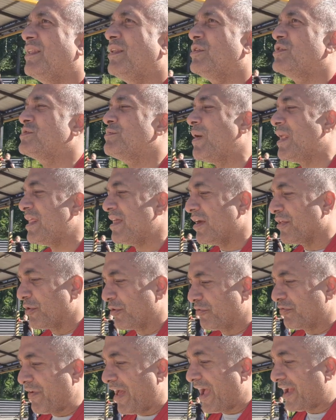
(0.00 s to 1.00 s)
there's many
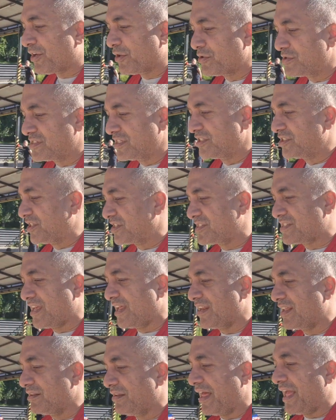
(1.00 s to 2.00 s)
other factors than just
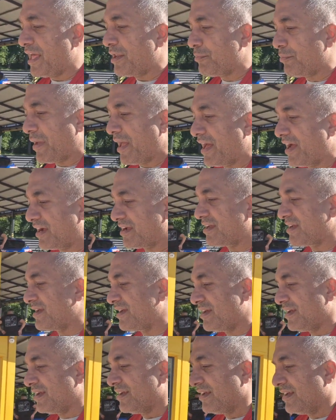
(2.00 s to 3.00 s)
getting land back.
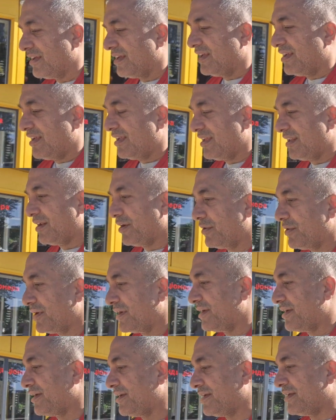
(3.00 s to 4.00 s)
You
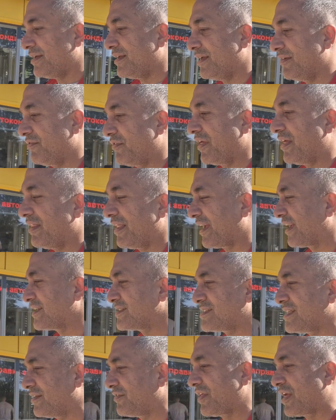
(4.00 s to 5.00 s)
know, if they, like I
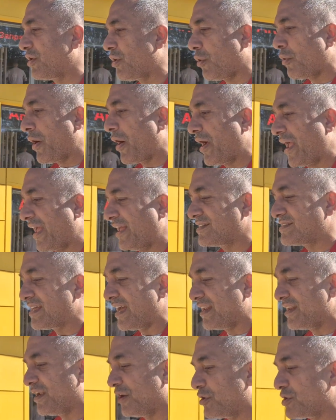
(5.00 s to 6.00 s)
said, if they go
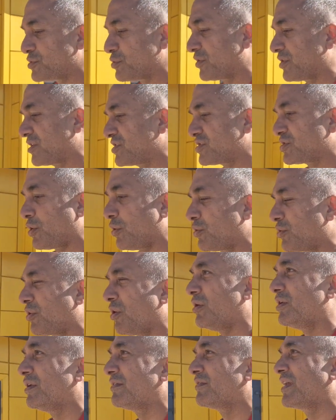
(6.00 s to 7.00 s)
8-10 years with the sole
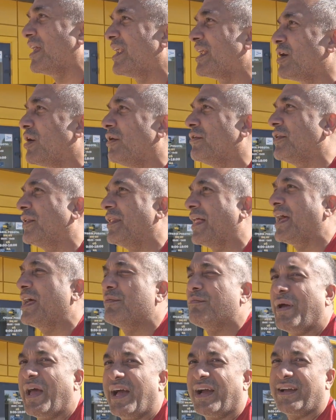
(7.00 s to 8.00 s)
goal of getting all the
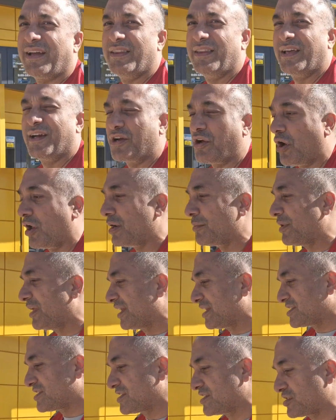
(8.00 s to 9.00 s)
land back and the economy
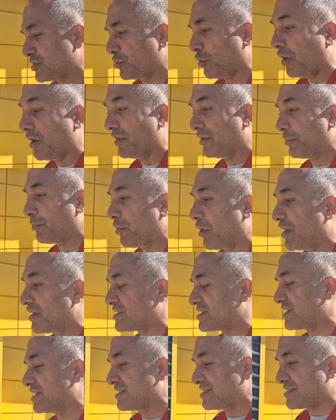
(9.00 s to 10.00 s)
gets destroyed in the
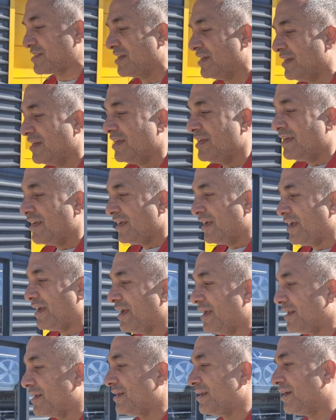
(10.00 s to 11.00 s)
process,
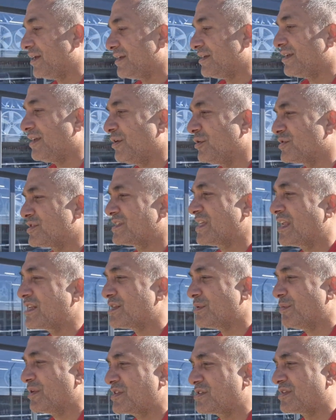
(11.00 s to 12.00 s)
and, you know,
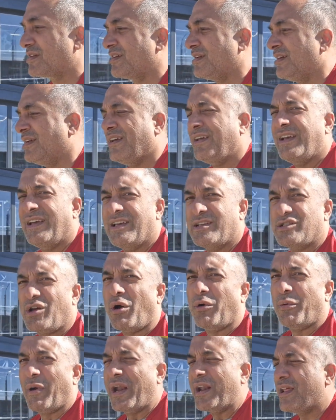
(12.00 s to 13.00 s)
sentiment is
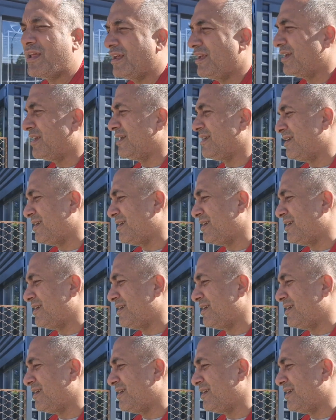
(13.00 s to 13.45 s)
already